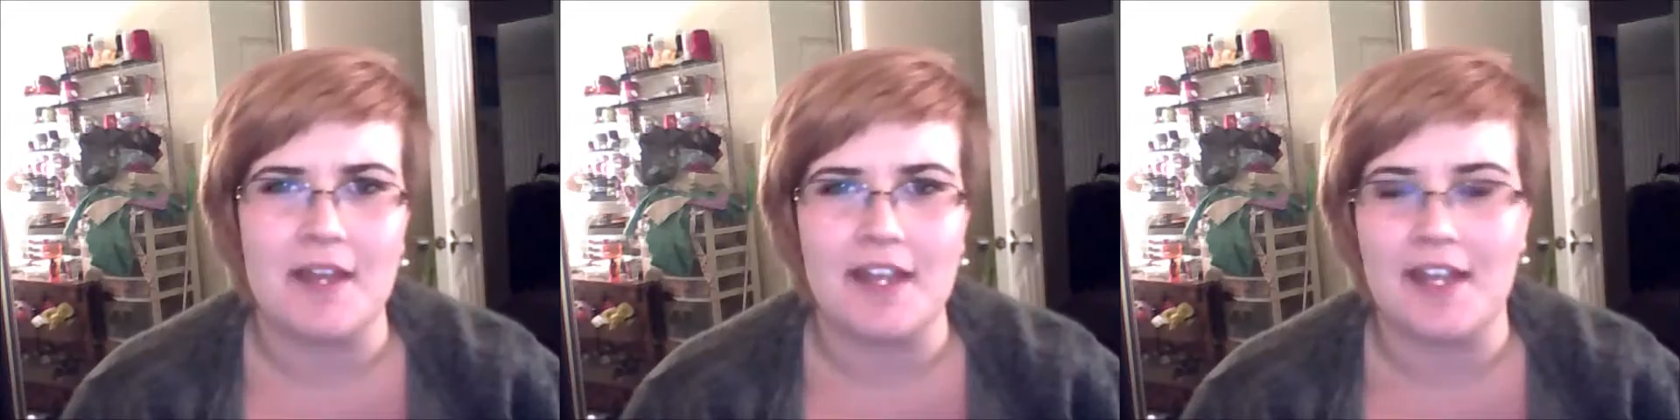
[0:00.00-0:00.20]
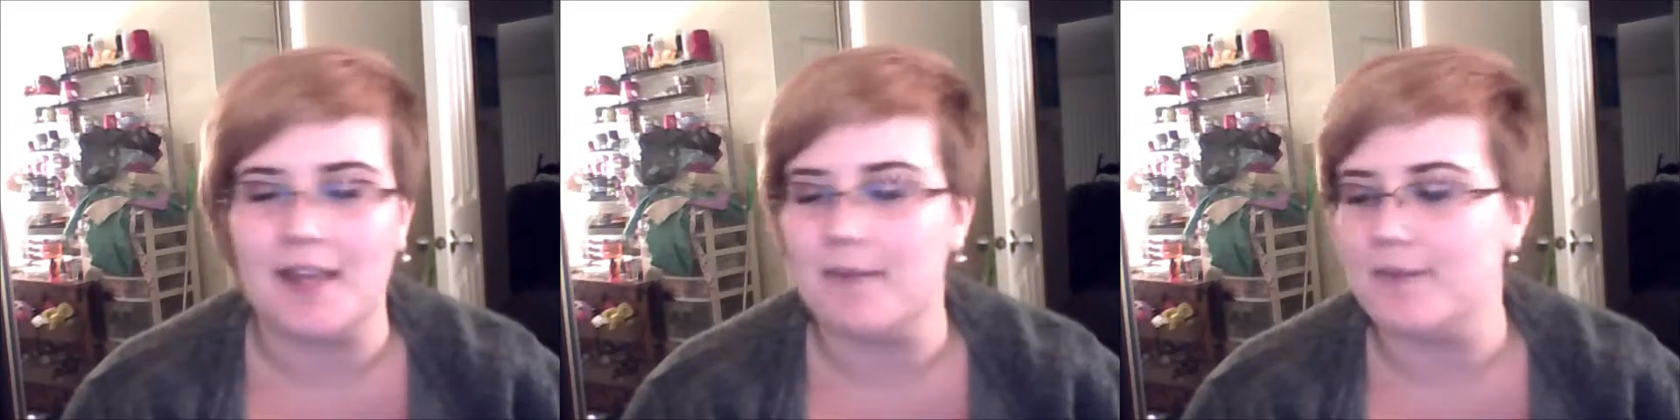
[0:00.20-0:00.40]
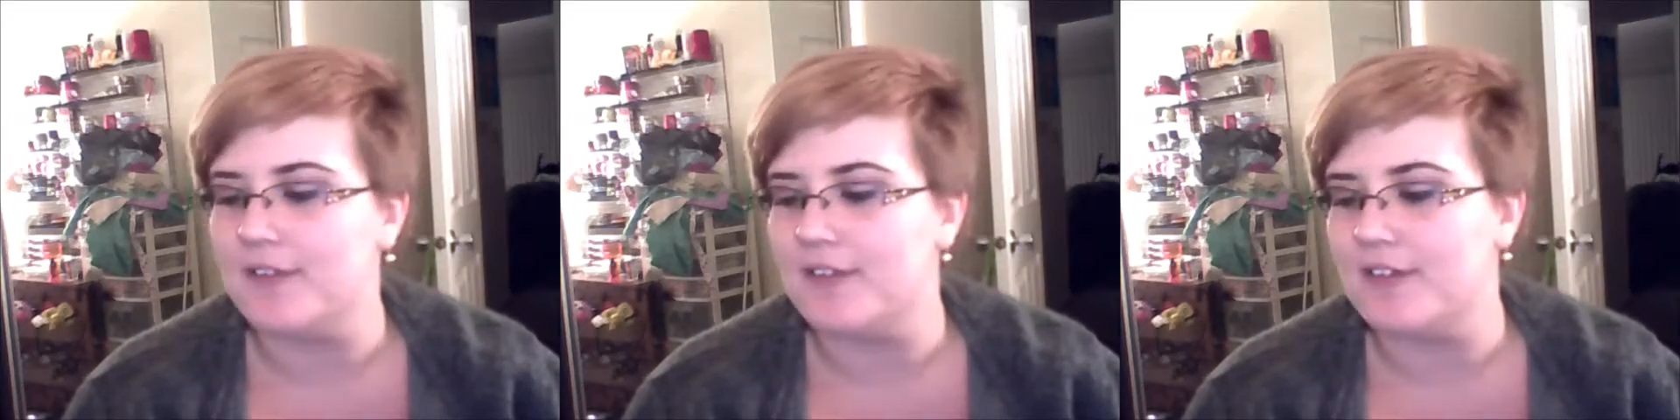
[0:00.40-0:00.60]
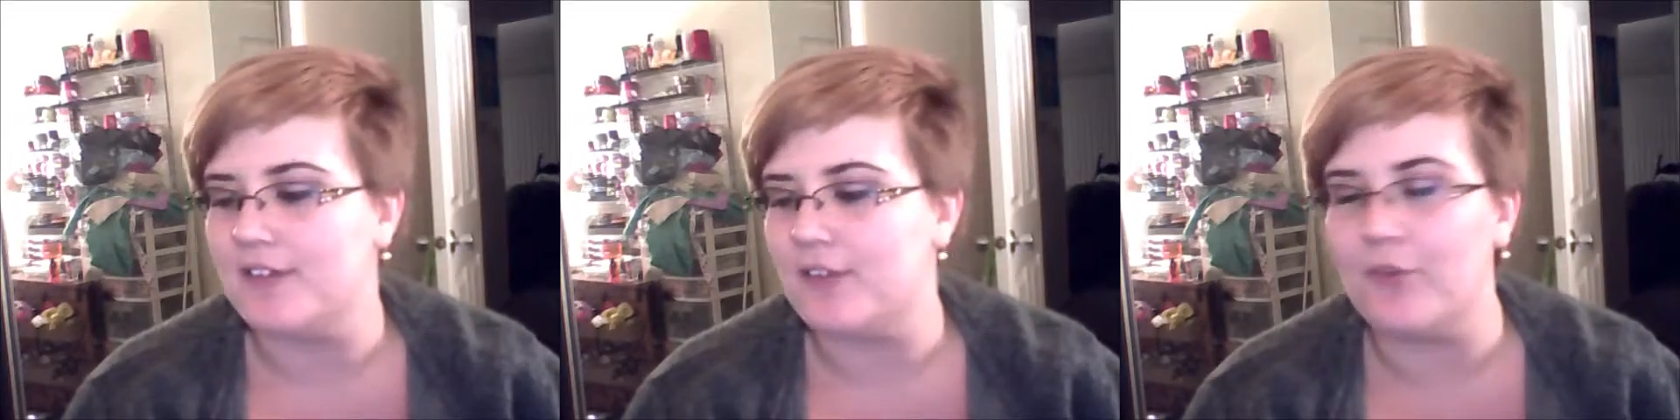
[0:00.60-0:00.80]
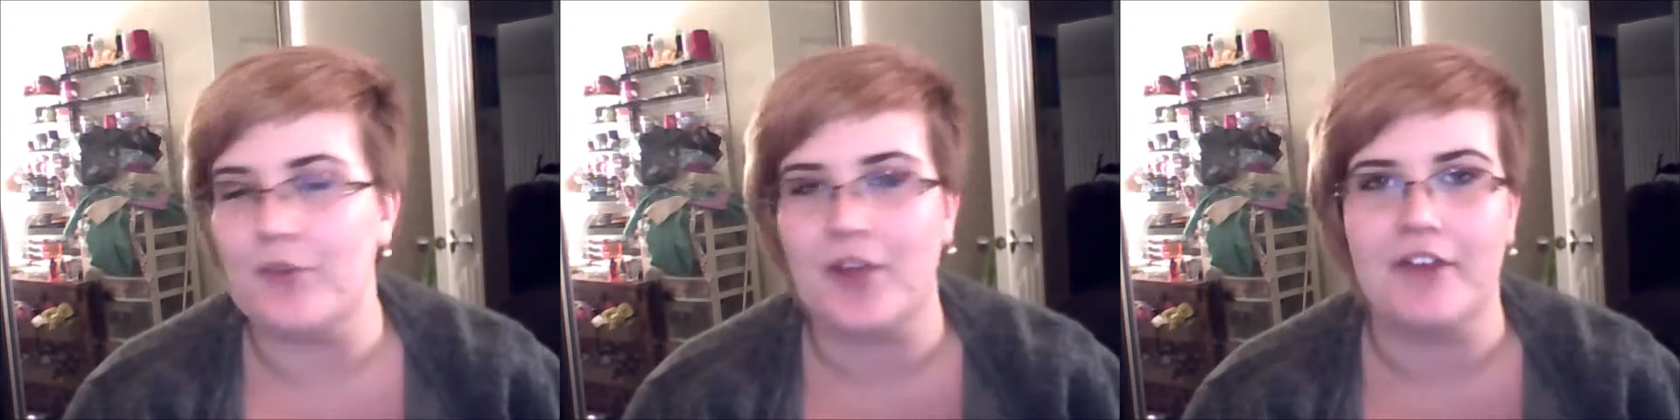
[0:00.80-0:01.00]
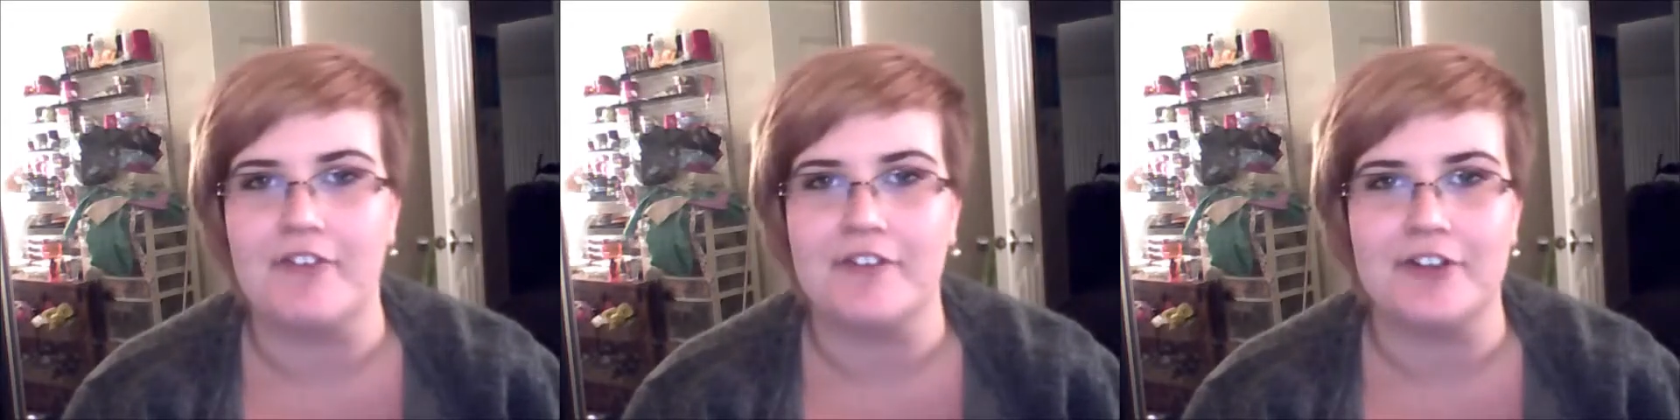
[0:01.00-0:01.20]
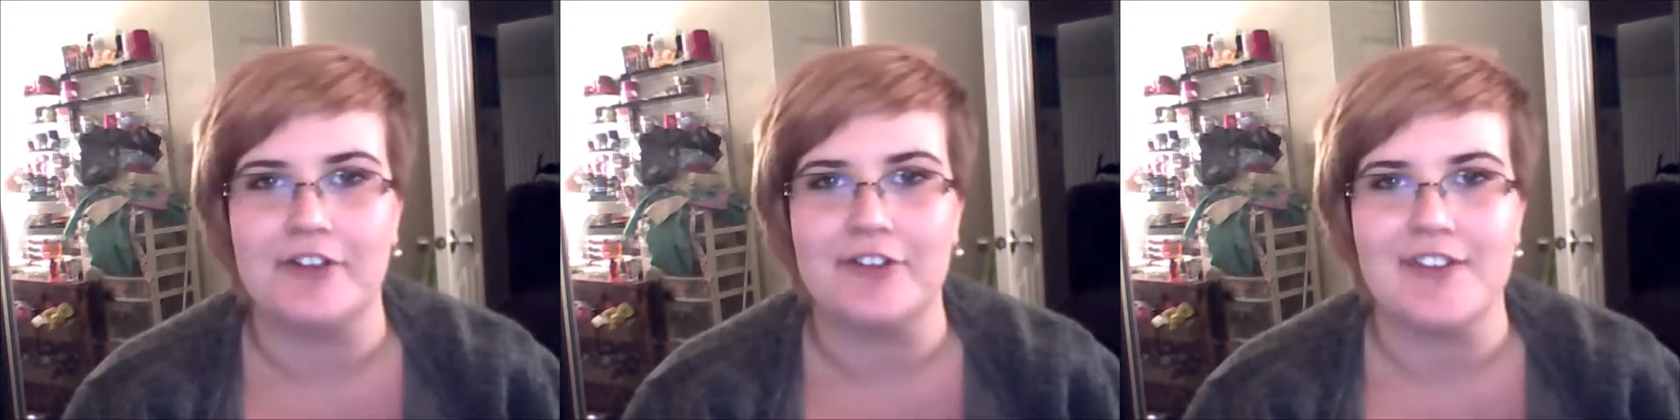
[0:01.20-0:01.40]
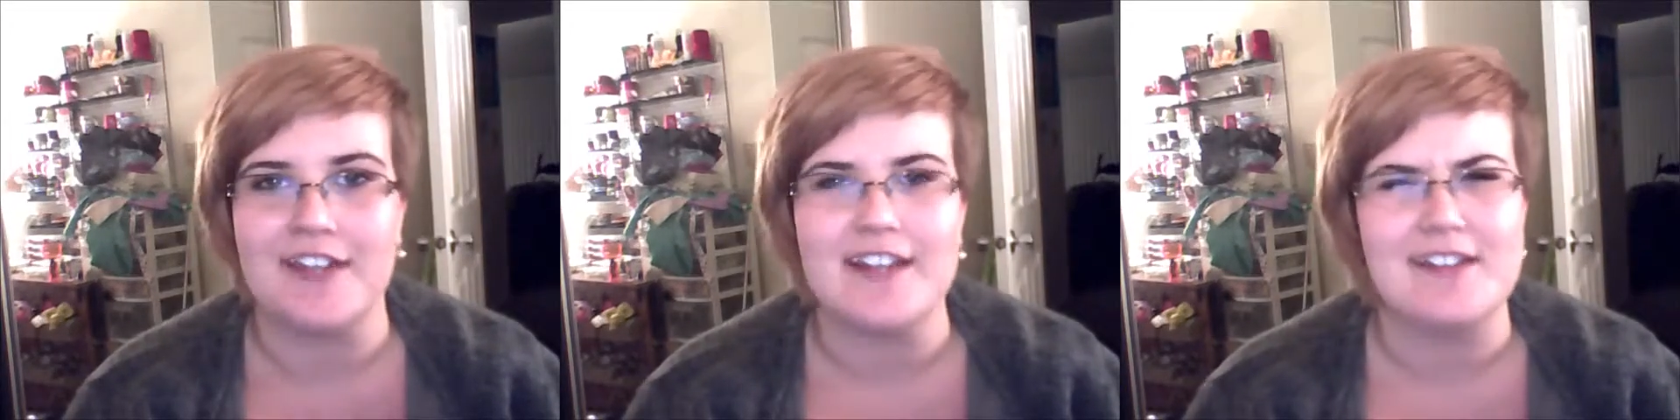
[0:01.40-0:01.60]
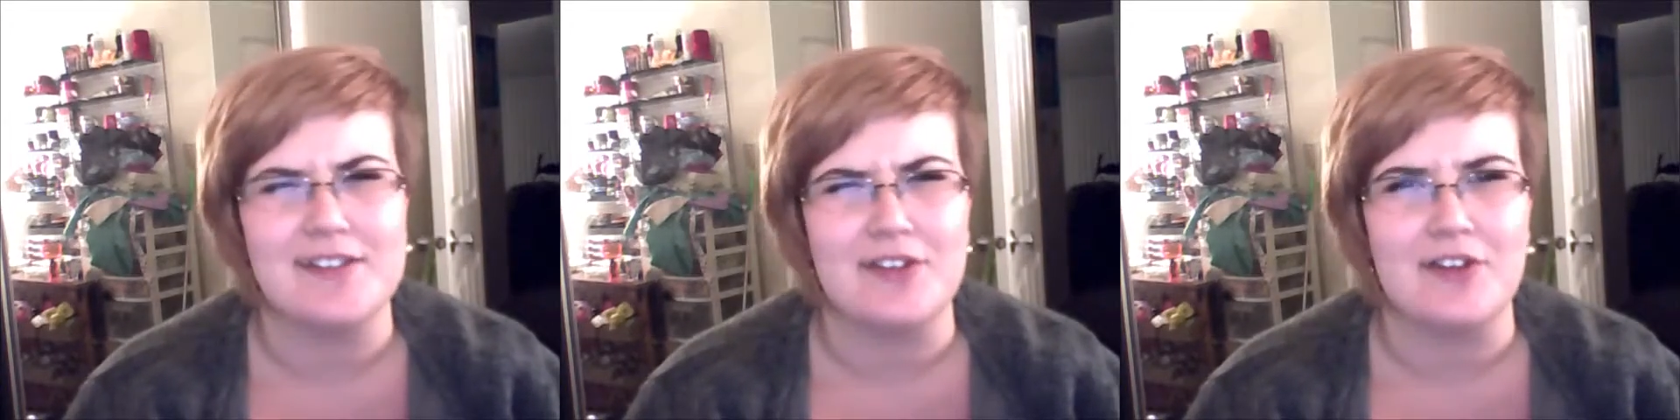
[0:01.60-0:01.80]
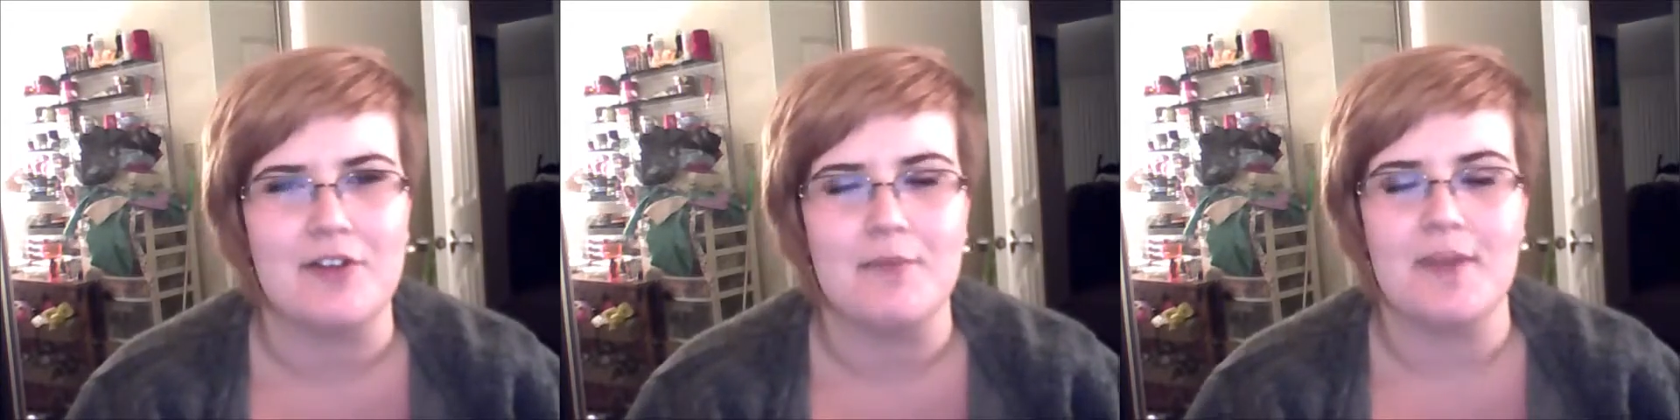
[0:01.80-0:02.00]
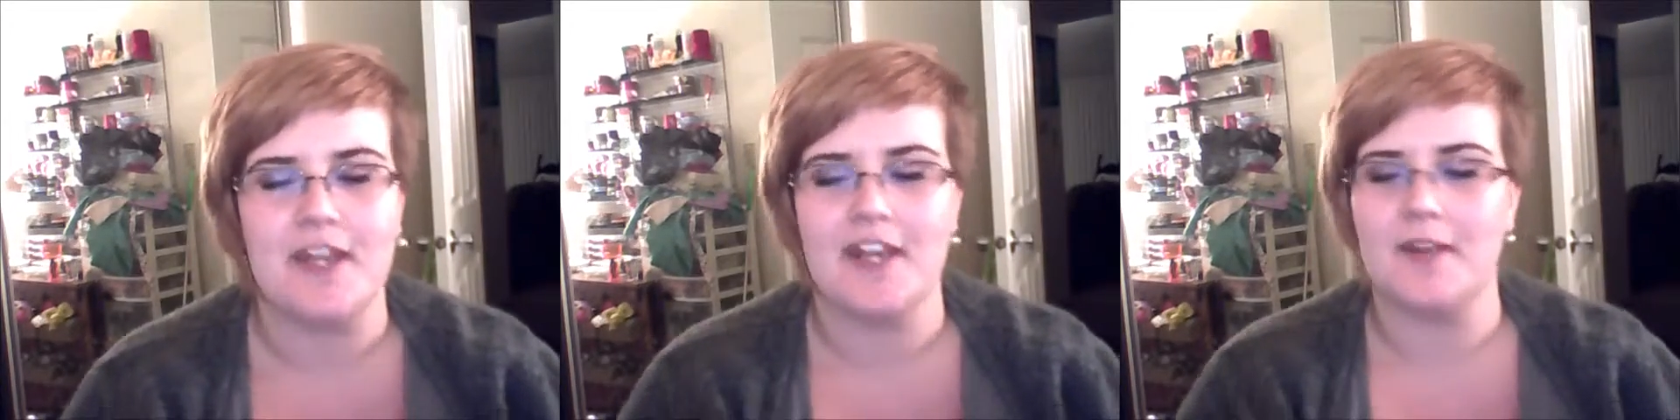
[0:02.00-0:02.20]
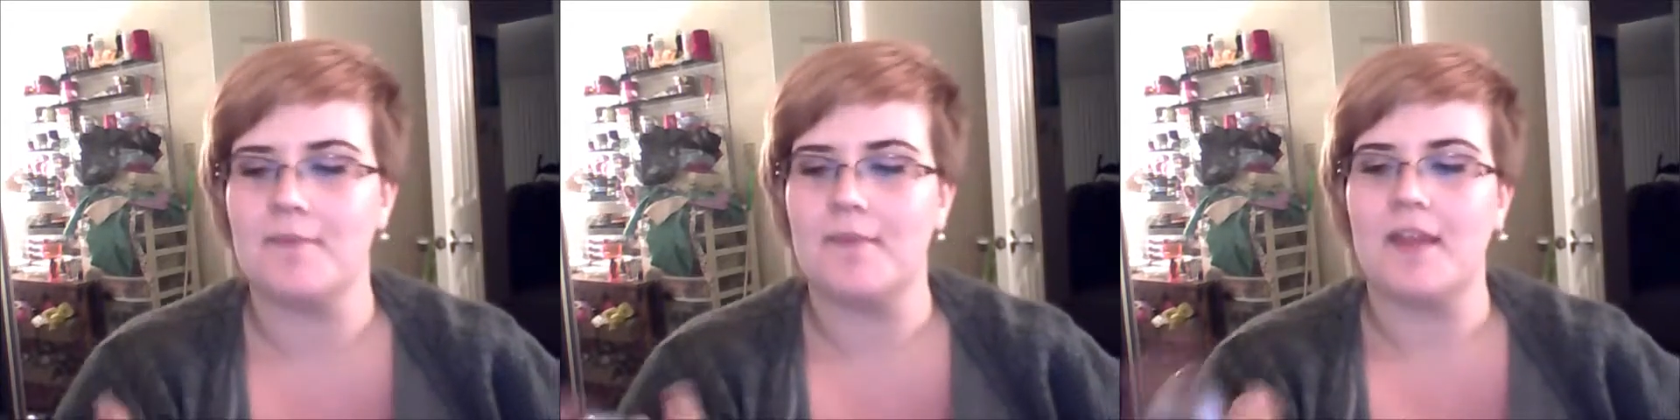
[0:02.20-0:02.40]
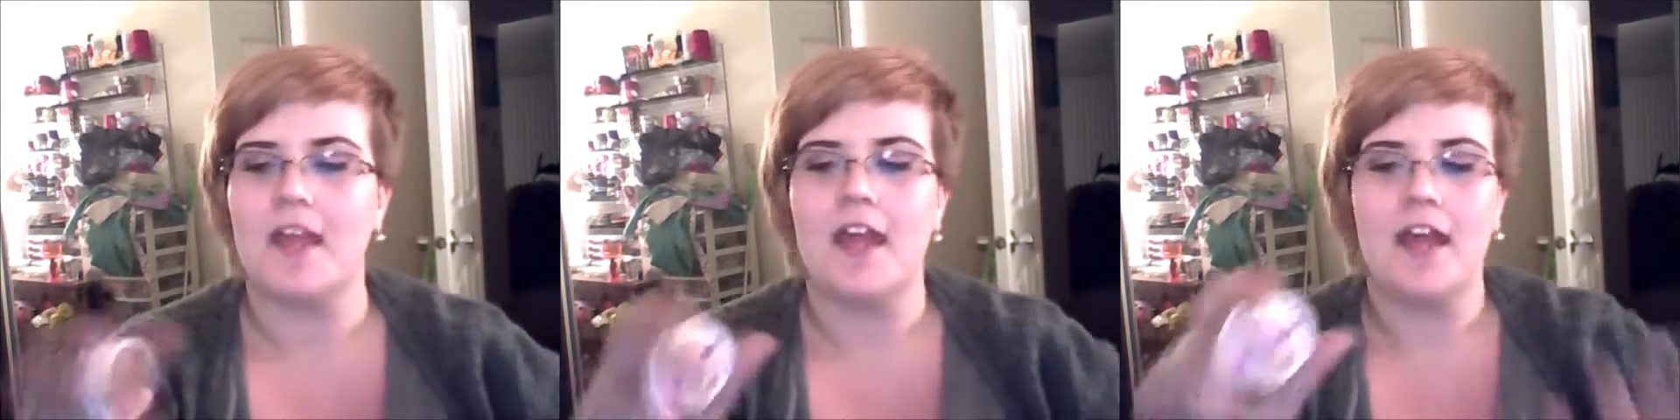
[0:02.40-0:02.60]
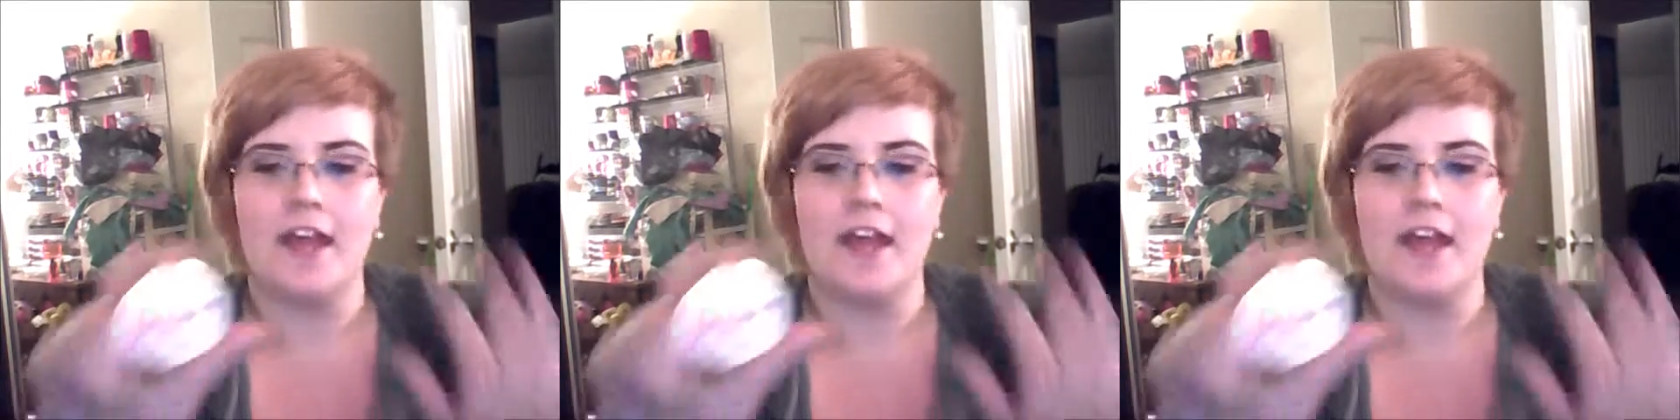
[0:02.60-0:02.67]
use Maybelline makeup, so this whole CoverGirl thing is new to